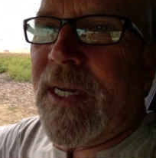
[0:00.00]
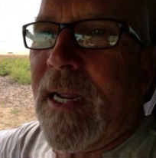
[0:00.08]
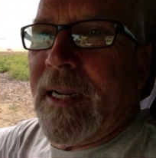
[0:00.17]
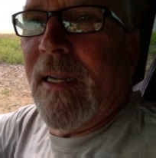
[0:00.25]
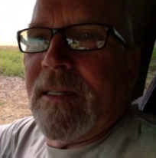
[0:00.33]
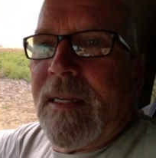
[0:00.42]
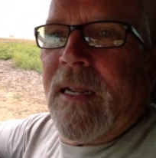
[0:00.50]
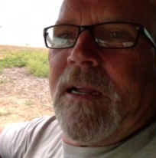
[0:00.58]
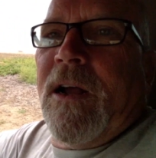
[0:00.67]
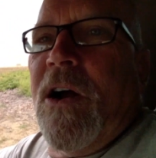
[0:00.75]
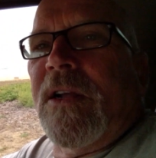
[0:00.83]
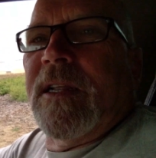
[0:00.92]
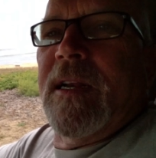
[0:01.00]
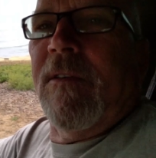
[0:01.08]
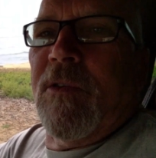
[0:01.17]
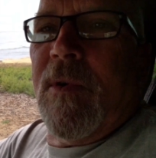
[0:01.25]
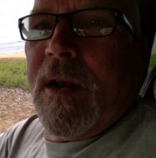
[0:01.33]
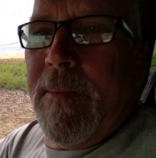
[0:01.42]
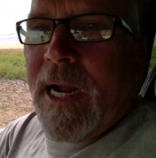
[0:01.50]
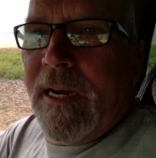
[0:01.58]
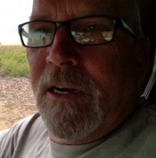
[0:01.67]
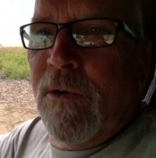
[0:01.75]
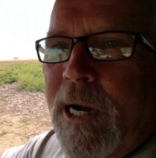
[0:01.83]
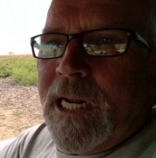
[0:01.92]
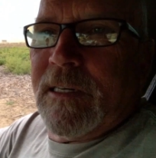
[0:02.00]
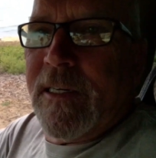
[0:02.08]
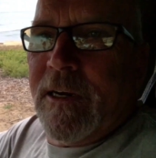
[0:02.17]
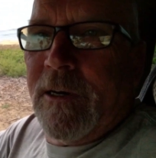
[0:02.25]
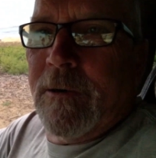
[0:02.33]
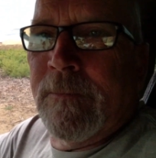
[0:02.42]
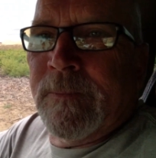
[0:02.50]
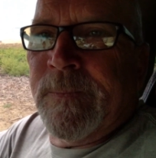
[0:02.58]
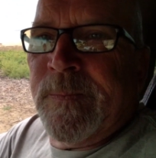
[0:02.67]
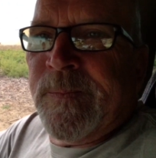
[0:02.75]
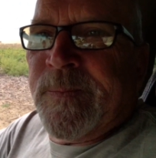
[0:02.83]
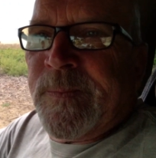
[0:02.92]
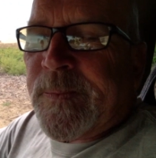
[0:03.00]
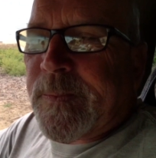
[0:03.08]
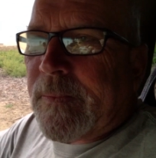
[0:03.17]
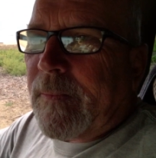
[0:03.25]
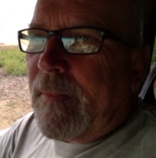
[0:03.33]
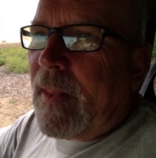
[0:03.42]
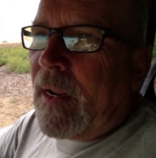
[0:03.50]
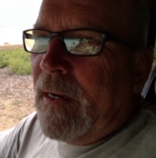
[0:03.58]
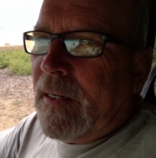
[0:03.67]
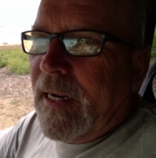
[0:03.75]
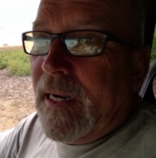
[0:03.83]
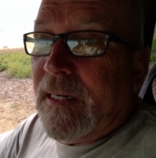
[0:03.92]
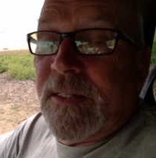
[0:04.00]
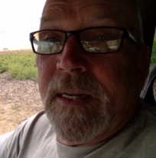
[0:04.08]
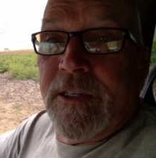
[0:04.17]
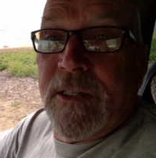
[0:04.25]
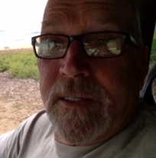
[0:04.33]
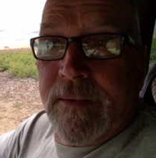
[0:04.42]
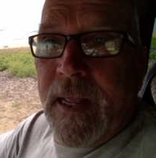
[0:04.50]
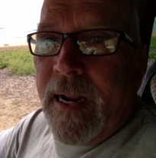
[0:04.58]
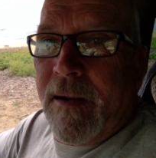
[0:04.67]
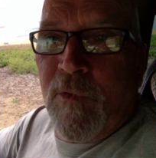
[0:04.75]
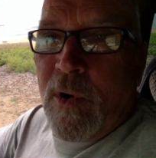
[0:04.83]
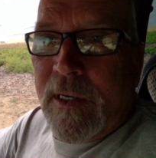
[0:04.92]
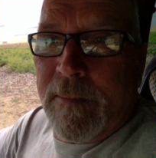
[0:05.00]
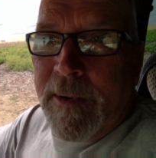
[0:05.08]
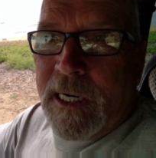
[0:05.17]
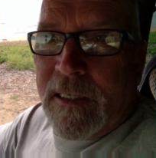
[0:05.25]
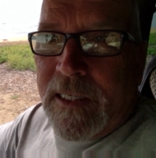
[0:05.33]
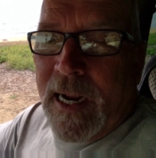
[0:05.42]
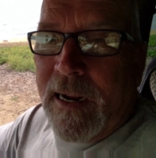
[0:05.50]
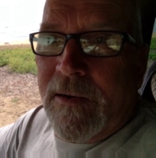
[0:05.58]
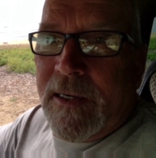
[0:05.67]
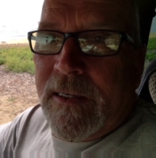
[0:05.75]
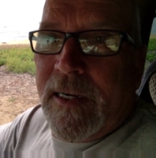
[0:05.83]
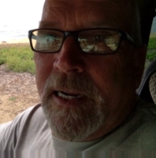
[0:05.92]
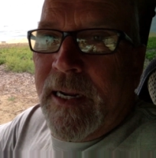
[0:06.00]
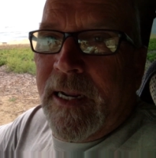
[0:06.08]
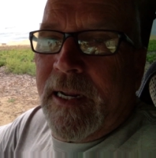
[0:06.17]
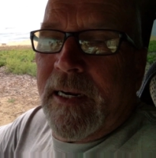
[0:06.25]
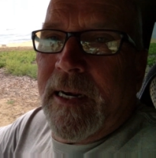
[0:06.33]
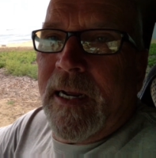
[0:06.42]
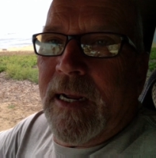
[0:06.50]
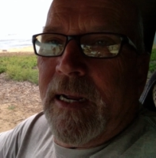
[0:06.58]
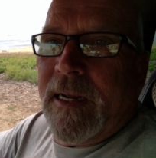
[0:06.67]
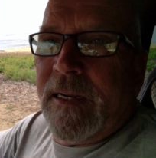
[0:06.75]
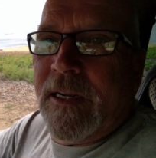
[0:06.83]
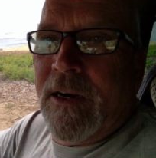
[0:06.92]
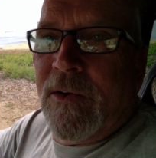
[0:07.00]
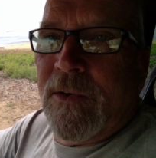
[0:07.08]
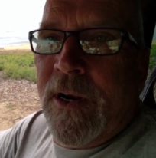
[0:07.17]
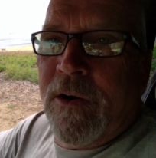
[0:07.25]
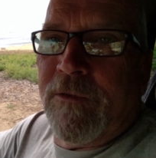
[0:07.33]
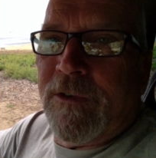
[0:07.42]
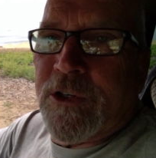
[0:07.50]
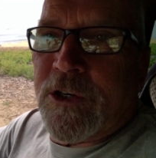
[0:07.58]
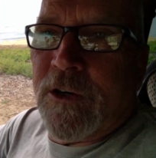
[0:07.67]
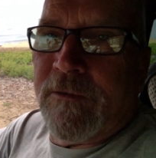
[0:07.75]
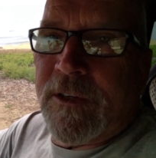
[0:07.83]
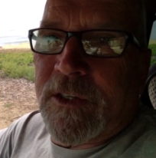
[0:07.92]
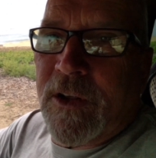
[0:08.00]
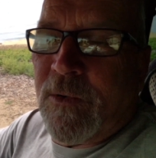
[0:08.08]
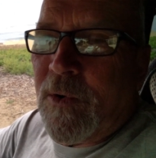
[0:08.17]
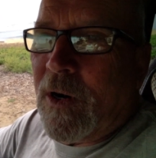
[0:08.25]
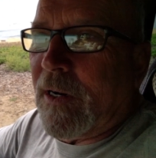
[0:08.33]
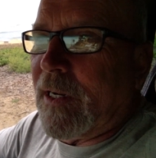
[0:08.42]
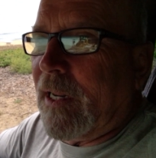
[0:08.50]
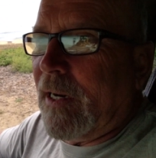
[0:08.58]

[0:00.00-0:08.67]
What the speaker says: tell you. It's like, oh, you never want to buy a new model year because they haven't worked the bugs out, and you don't know for sure if it's going to work.